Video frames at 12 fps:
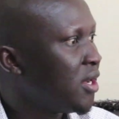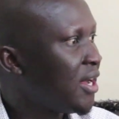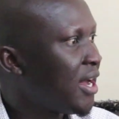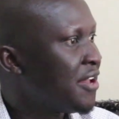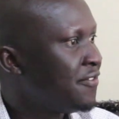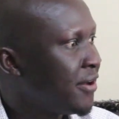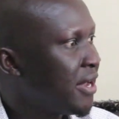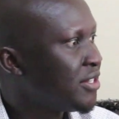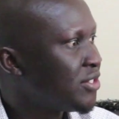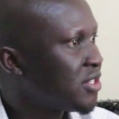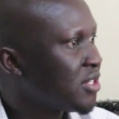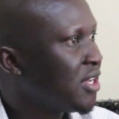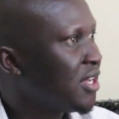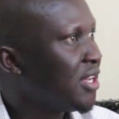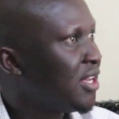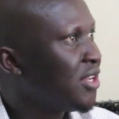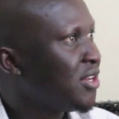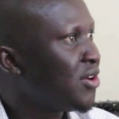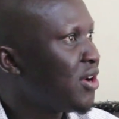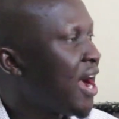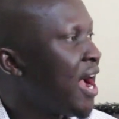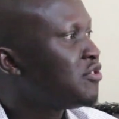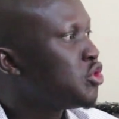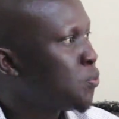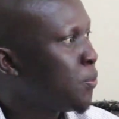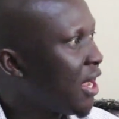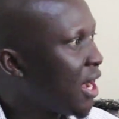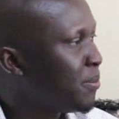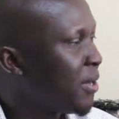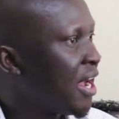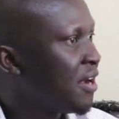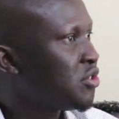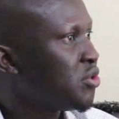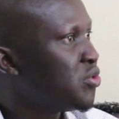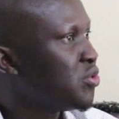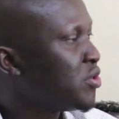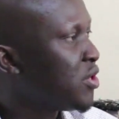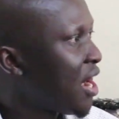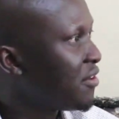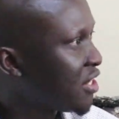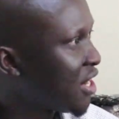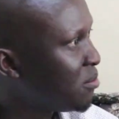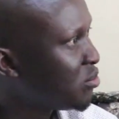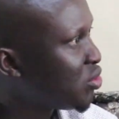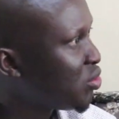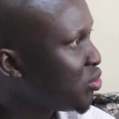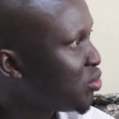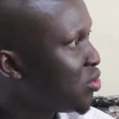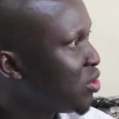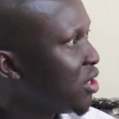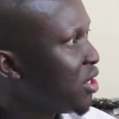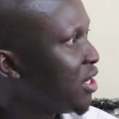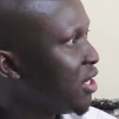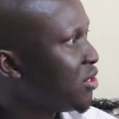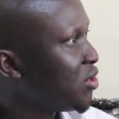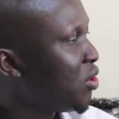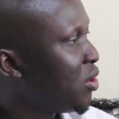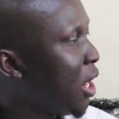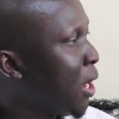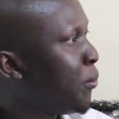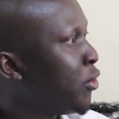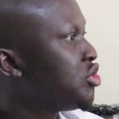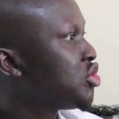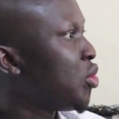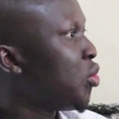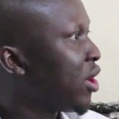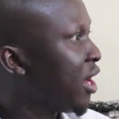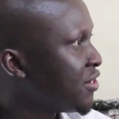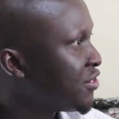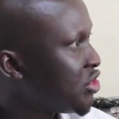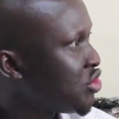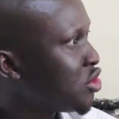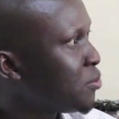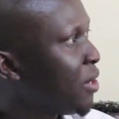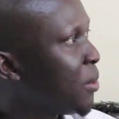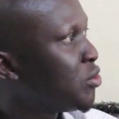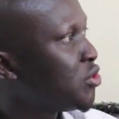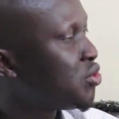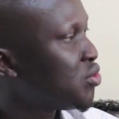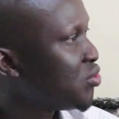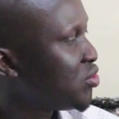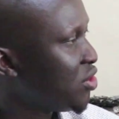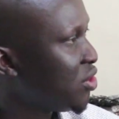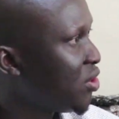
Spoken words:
I felt, I have to speak up. I have to come through, a political organization to be able to,